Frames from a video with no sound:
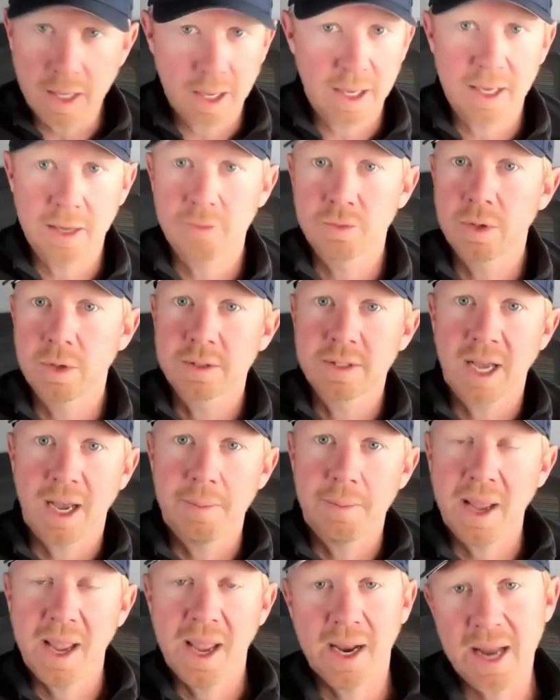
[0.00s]
in real
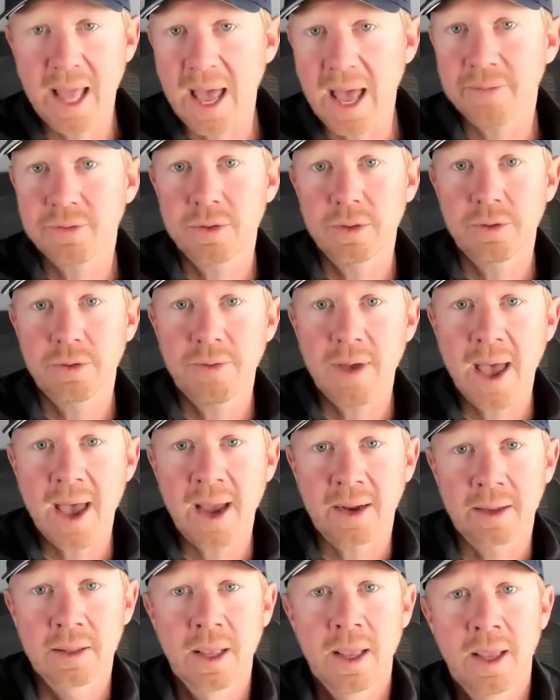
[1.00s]
time and after the
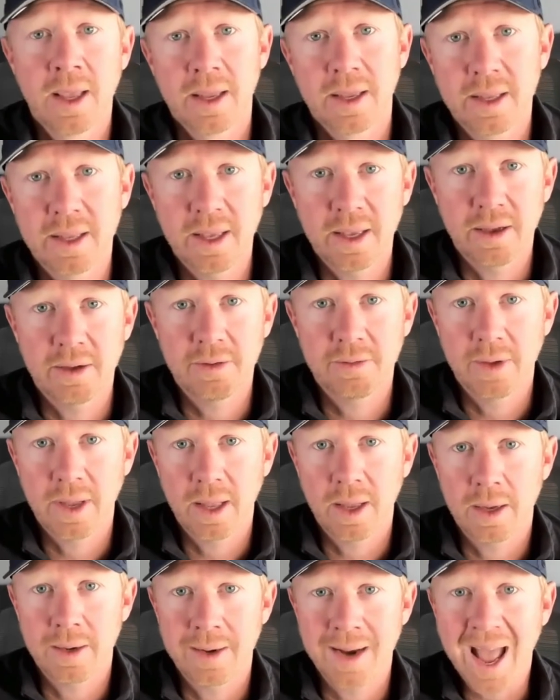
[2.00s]
fact, give
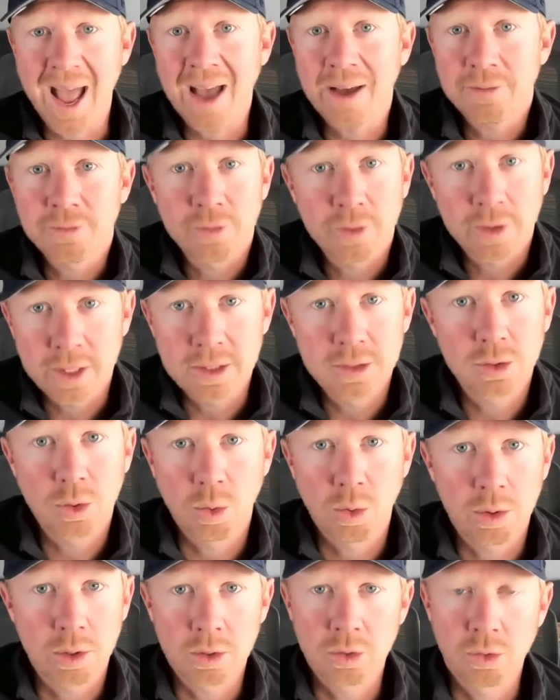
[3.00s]
an average
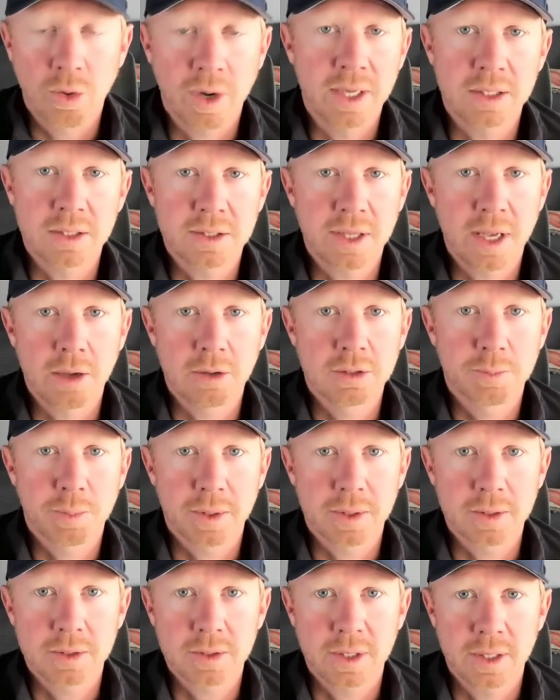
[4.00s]
or great
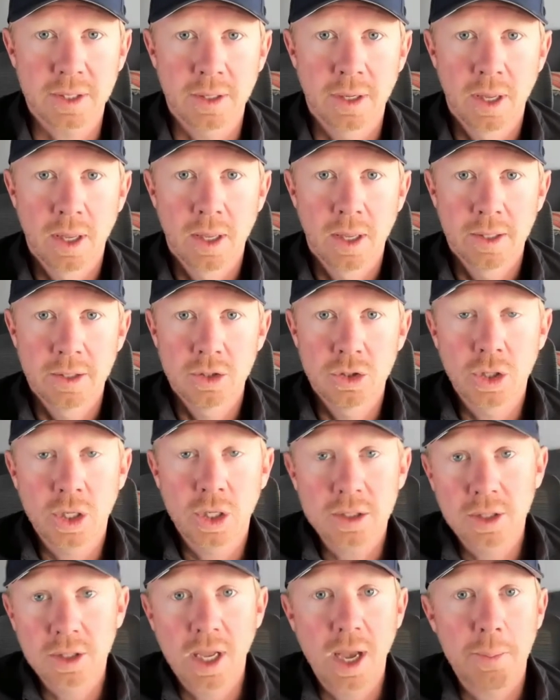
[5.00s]
salesperson
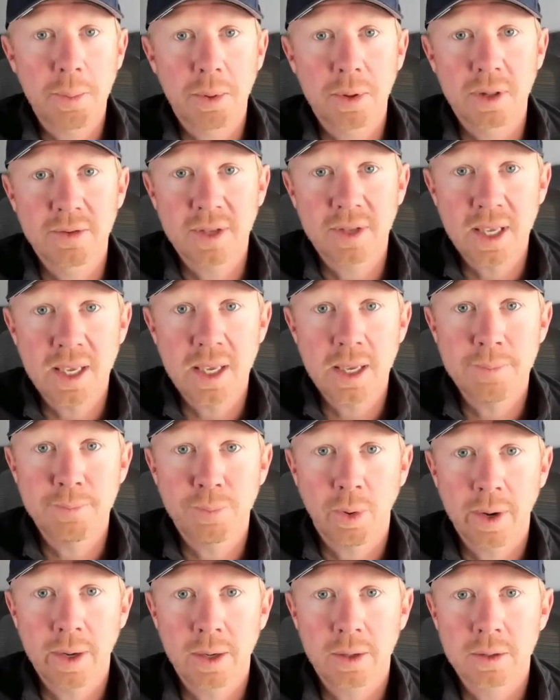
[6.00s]
just a couple of key
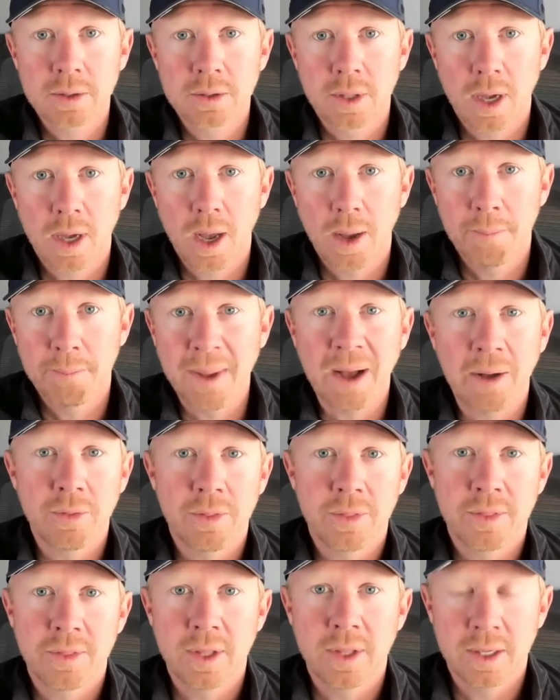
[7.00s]
pointers about
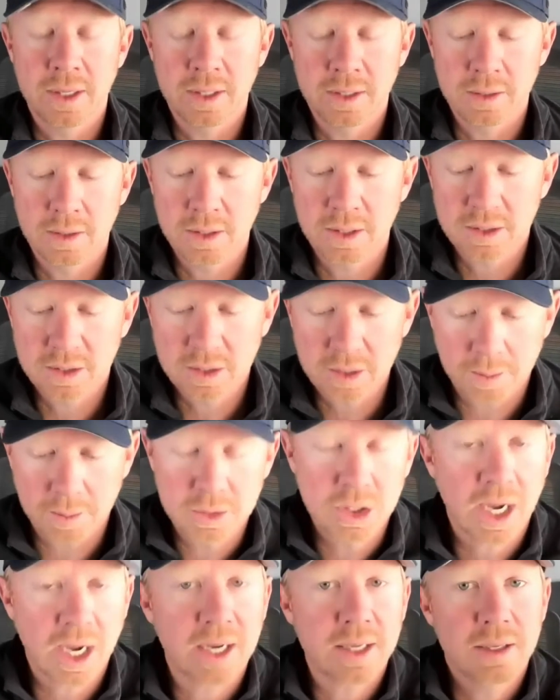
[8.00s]
the
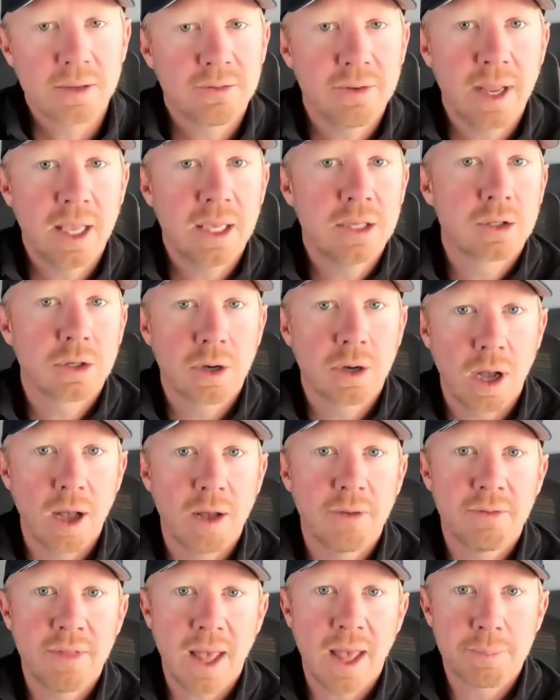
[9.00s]
subjective nature
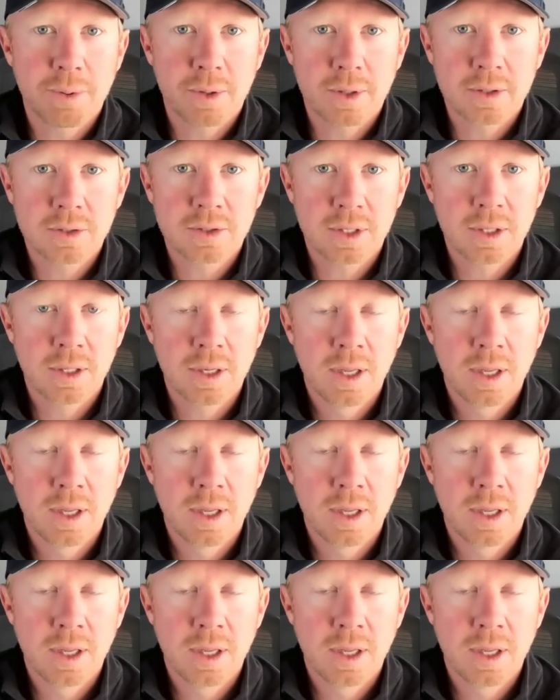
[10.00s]
of that person.